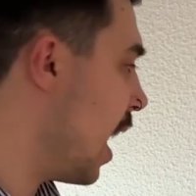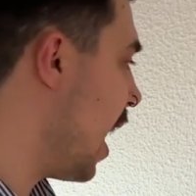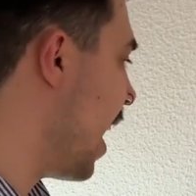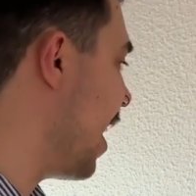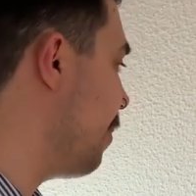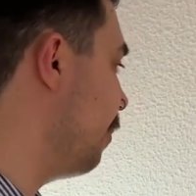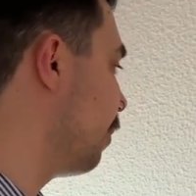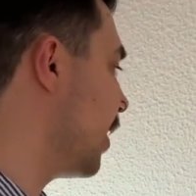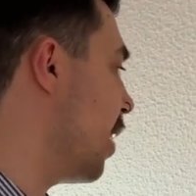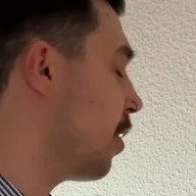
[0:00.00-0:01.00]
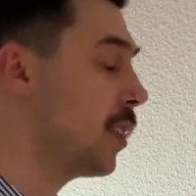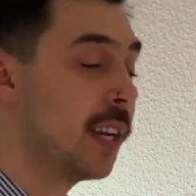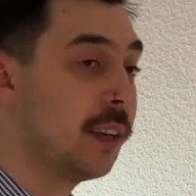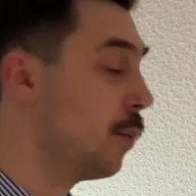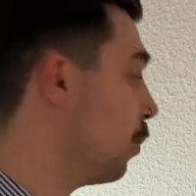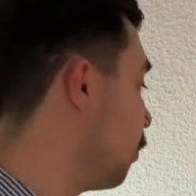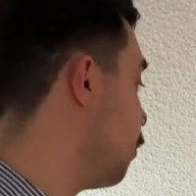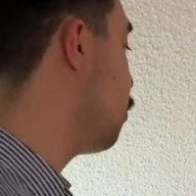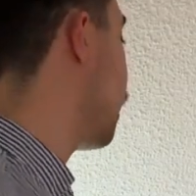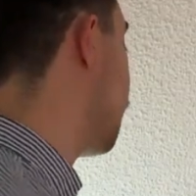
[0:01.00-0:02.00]
Another thing,
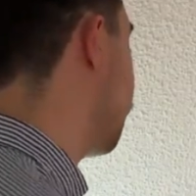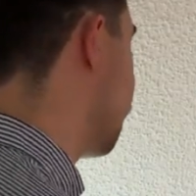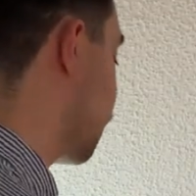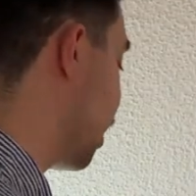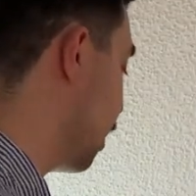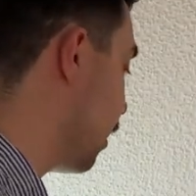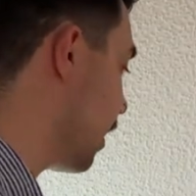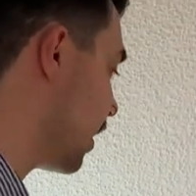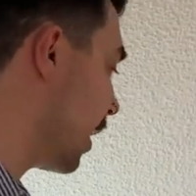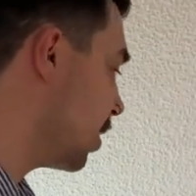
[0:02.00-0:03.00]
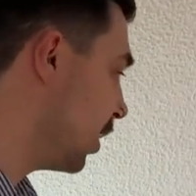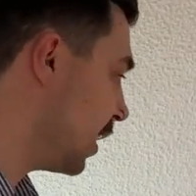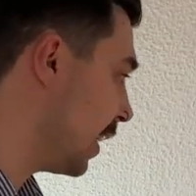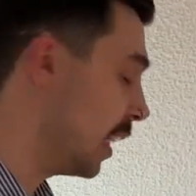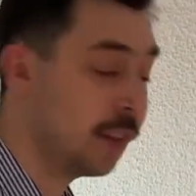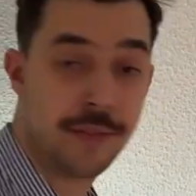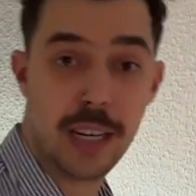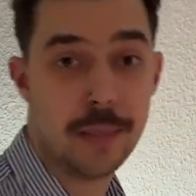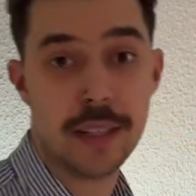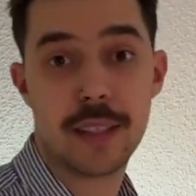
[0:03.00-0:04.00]
what I want to talk about is actually the
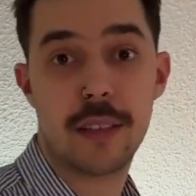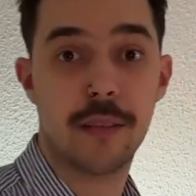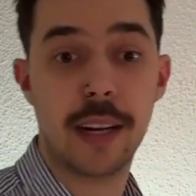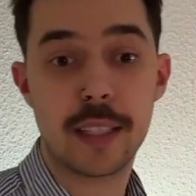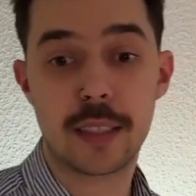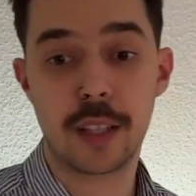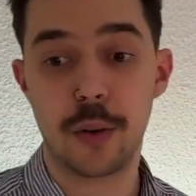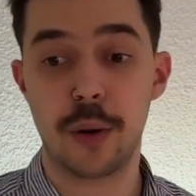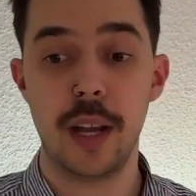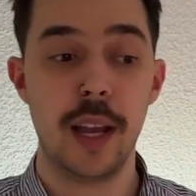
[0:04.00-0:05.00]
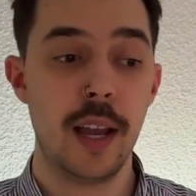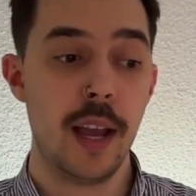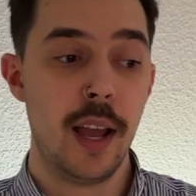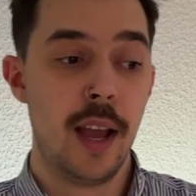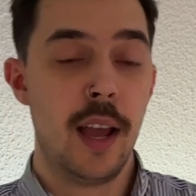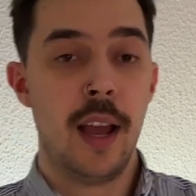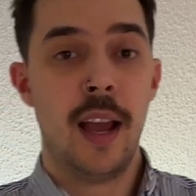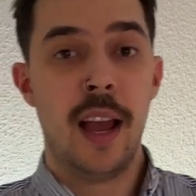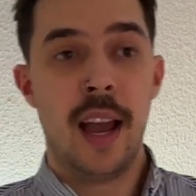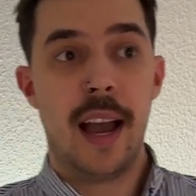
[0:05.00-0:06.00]
filaments, right? So
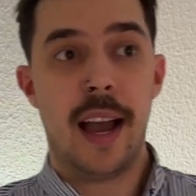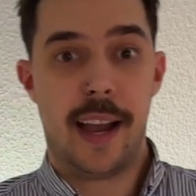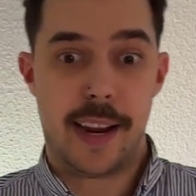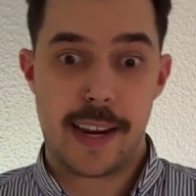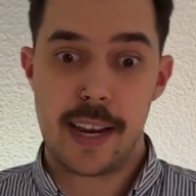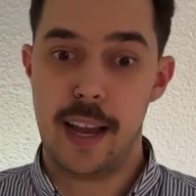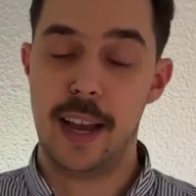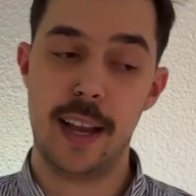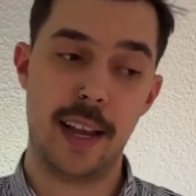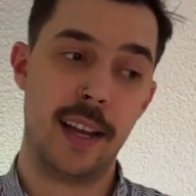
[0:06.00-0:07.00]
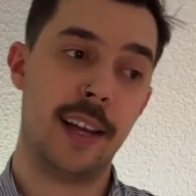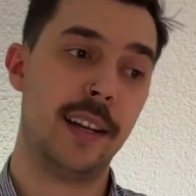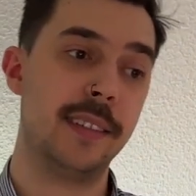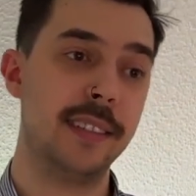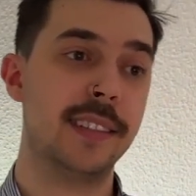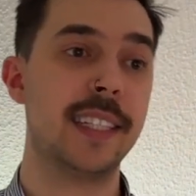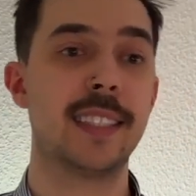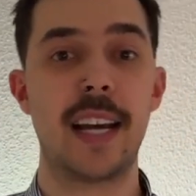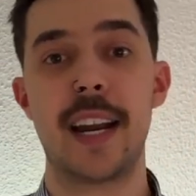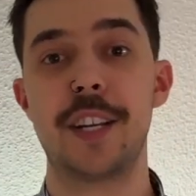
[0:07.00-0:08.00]
I
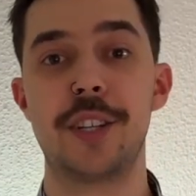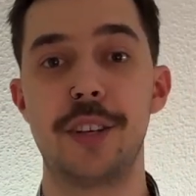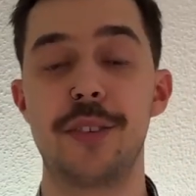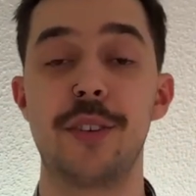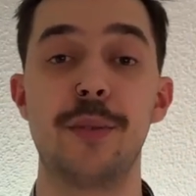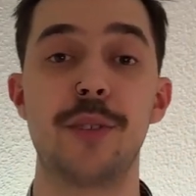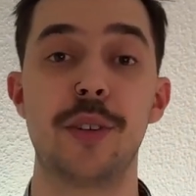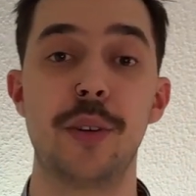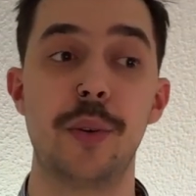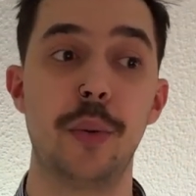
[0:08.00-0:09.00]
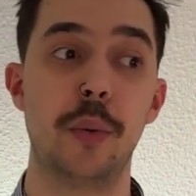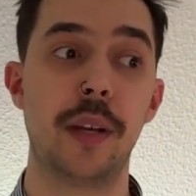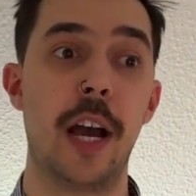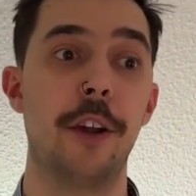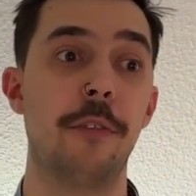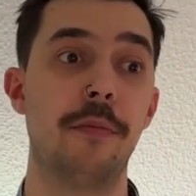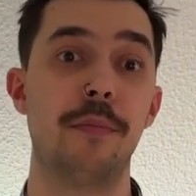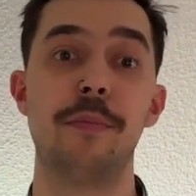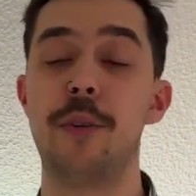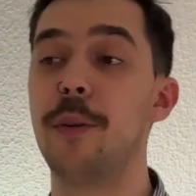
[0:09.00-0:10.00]
decided to kind of
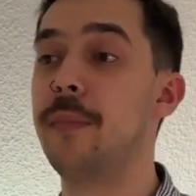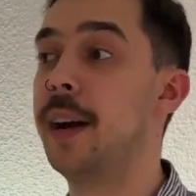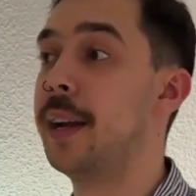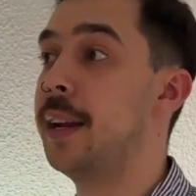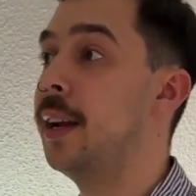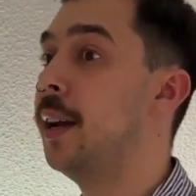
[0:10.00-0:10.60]
put my